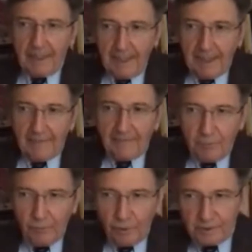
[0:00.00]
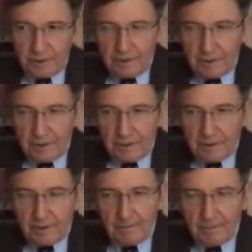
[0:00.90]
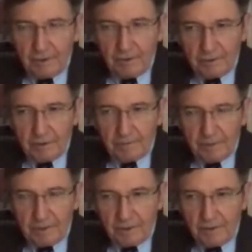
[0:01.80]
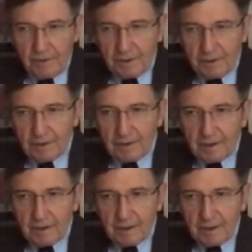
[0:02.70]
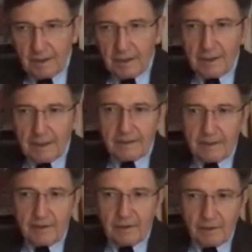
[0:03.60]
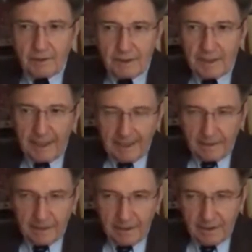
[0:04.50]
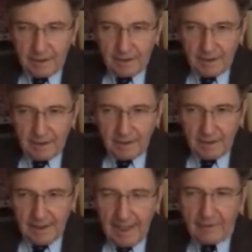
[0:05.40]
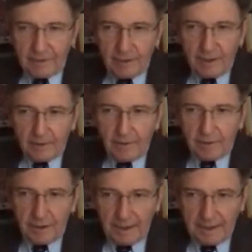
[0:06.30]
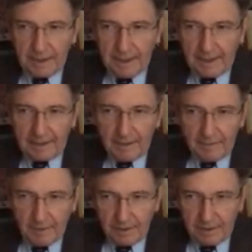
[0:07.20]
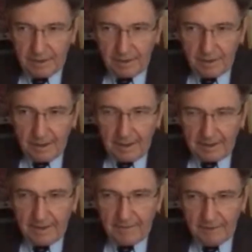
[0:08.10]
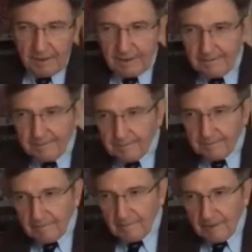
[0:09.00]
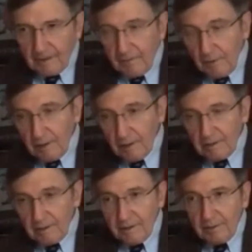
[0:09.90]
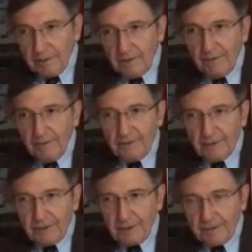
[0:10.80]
having worked in the petroleum industry, and then looking at how did I look at academic activity? Well, there are different